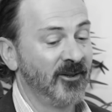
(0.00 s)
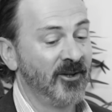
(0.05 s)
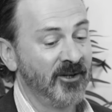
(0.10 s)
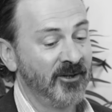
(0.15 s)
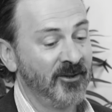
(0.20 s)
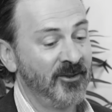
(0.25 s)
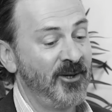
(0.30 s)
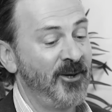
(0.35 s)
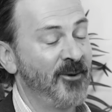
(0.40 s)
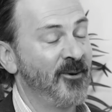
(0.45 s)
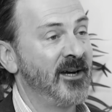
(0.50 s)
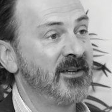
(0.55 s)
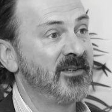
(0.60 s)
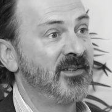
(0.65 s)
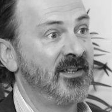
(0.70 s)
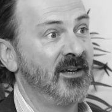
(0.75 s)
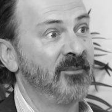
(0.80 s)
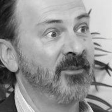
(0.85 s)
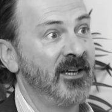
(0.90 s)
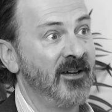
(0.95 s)
that a lot of the
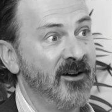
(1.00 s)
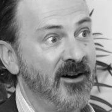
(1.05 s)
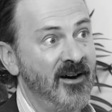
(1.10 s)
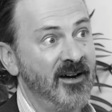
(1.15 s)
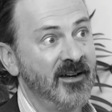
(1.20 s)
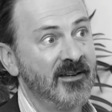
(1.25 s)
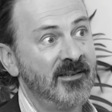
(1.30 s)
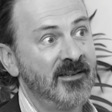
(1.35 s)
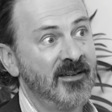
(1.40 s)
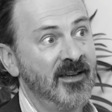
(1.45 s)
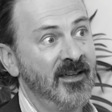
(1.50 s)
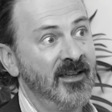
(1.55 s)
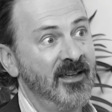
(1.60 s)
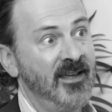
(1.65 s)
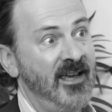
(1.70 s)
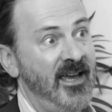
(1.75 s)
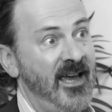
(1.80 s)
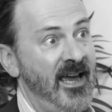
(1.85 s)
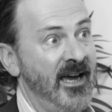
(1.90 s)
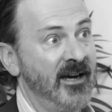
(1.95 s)
US semi guys
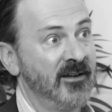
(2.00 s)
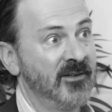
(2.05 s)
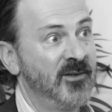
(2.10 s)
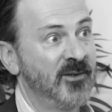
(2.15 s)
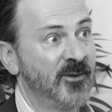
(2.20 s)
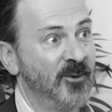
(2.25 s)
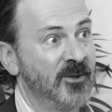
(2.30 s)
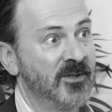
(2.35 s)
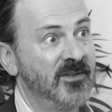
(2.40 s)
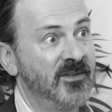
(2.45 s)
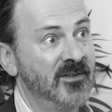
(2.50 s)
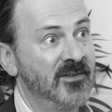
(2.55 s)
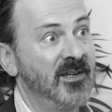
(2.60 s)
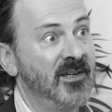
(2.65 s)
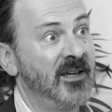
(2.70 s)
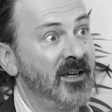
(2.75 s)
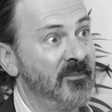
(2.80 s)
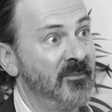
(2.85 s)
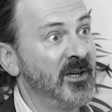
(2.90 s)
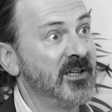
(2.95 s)
outsourced to
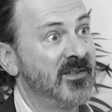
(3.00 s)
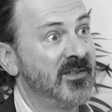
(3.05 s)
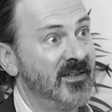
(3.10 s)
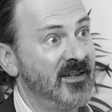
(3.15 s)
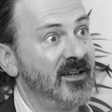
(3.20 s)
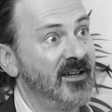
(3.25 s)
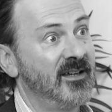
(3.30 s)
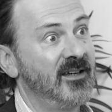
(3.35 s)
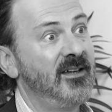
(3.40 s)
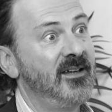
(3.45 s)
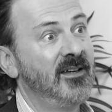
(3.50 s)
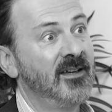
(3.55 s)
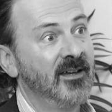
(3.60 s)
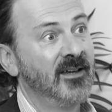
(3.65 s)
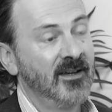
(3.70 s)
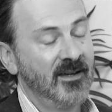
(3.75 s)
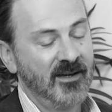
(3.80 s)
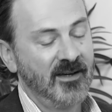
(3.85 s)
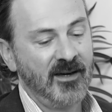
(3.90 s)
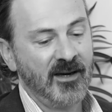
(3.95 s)
TMSC
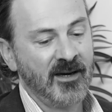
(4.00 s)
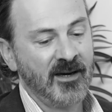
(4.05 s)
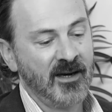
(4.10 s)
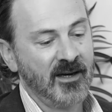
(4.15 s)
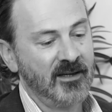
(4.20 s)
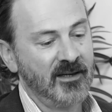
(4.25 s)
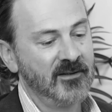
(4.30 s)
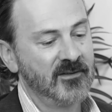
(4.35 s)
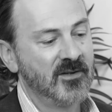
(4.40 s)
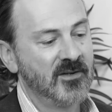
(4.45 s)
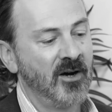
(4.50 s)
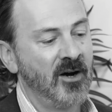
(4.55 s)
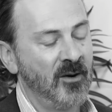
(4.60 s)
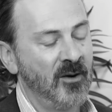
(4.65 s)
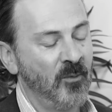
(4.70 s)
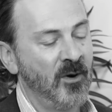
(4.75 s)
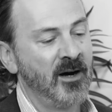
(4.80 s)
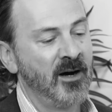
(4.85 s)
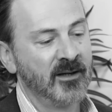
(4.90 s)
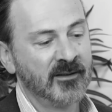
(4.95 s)
uh, in
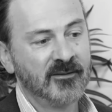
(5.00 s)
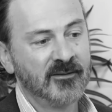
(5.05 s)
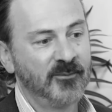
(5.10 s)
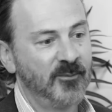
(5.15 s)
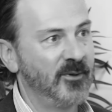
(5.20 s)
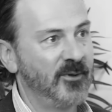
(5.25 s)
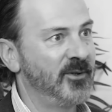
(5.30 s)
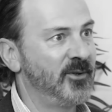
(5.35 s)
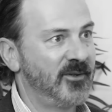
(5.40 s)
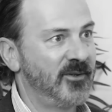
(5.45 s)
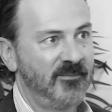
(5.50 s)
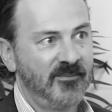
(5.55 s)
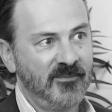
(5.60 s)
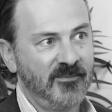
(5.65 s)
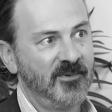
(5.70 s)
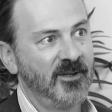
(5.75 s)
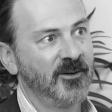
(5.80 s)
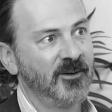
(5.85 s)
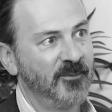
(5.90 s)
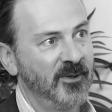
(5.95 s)
Taiwan, which
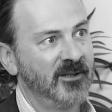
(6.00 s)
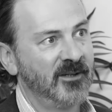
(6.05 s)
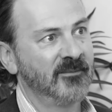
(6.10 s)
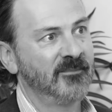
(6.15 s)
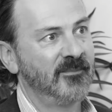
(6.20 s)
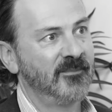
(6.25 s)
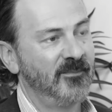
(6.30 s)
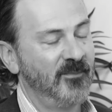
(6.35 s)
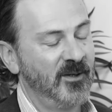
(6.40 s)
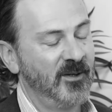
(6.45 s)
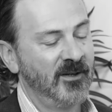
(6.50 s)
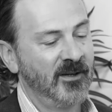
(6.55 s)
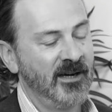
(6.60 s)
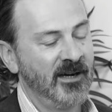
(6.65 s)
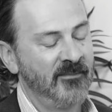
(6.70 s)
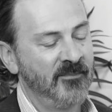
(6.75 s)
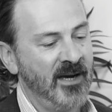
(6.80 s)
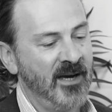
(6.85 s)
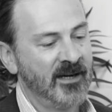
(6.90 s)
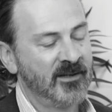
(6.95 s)
you know we can we can
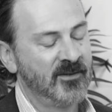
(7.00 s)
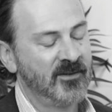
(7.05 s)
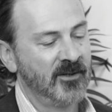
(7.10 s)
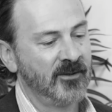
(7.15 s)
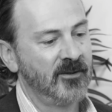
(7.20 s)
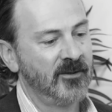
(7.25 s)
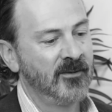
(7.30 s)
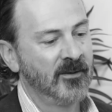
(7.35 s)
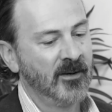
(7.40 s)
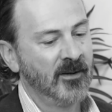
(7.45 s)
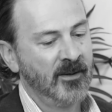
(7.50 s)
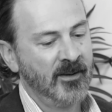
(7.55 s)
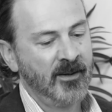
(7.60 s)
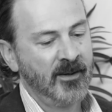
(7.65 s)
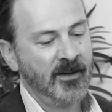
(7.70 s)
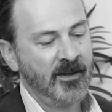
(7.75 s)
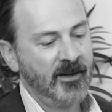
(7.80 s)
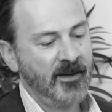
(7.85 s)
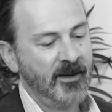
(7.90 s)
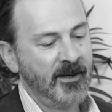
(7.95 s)
come back to.
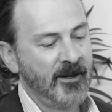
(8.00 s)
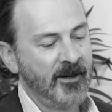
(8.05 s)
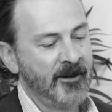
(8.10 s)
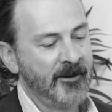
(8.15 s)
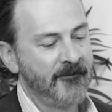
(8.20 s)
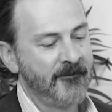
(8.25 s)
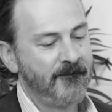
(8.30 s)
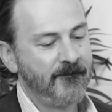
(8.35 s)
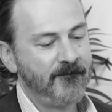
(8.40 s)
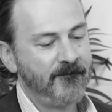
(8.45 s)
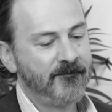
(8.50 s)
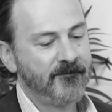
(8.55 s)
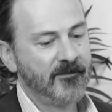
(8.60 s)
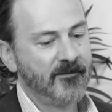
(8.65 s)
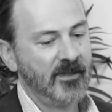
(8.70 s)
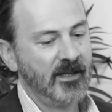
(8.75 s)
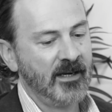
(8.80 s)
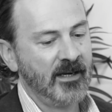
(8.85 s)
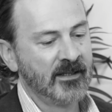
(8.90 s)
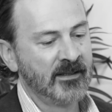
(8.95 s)
Um,
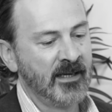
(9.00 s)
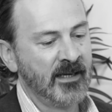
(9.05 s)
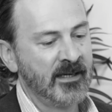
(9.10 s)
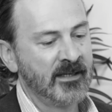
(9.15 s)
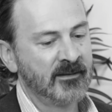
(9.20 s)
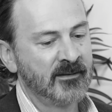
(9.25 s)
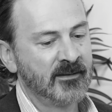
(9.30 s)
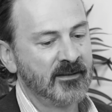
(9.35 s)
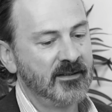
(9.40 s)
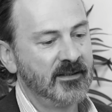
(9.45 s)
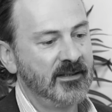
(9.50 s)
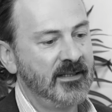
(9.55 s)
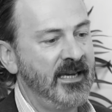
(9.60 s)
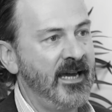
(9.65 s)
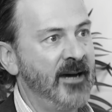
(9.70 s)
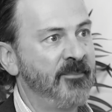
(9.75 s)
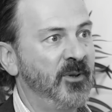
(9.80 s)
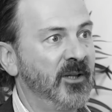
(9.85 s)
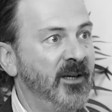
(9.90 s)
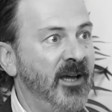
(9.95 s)
and then
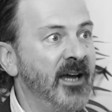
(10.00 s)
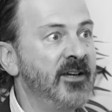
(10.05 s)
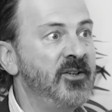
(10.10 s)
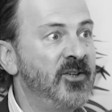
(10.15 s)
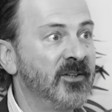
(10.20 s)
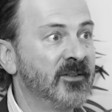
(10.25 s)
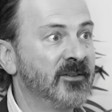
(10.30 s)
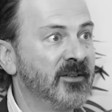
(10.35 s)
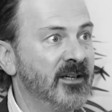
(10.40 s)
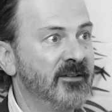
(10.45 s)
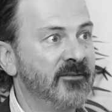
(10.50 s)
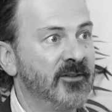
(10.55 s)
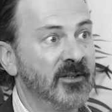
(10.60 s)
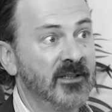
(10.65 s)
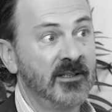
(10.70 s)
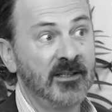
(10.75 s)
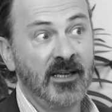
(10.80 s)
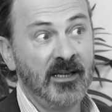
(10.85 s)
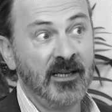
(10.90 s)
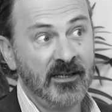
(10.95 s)
the application
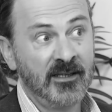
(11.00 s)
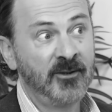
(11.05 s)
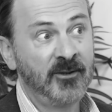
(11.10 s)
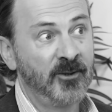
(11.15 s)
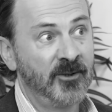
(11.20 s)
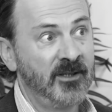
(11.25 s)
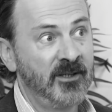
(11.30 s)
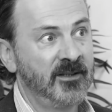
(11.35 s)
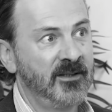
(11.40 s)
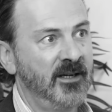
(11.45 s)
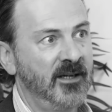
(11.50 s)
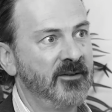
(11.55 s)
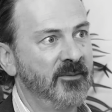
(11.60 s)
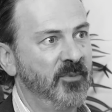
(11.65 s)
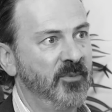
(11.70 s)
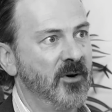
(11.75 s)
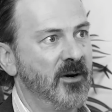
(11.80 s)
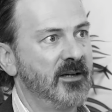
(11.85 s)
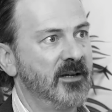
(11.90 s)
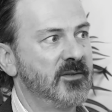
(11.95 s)
level and, and including the
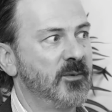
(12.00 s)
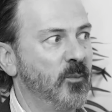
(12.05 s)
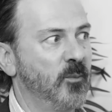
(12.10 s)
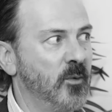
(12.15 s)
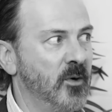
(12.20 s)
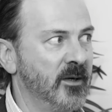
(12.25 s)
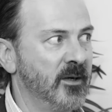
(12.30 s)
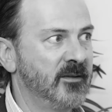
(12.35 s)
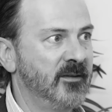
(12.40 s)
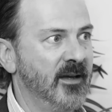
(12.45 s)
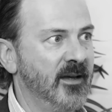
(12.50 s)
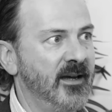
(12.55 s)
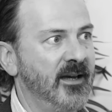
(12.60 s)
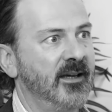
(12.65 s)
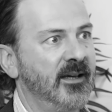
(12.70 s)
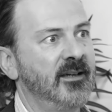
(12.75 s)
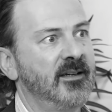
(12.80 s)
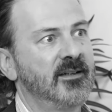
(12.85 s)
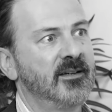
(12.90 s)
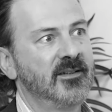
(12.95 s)
enterprise,
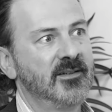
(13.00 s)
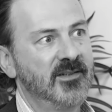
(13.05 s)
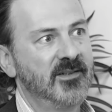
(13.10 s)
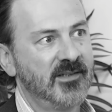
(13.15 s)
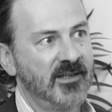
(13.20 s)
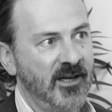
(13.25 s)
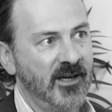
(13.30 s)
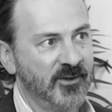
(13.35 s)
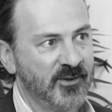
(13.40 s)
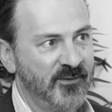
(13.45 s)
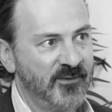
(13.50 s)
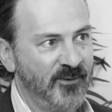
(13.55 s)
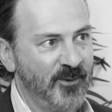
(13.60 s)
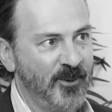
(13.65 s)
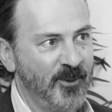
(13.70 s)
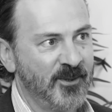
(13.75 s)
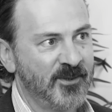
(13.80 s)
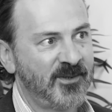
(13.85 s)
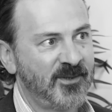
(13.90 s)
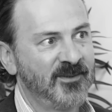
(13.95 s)
Workday,
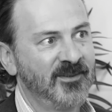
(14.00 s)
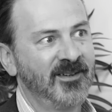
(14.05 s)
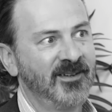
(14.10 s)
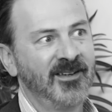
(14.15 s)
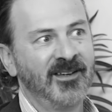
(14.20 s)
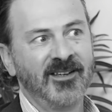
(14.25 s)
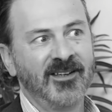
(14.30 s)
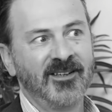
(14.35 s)
Salesforce,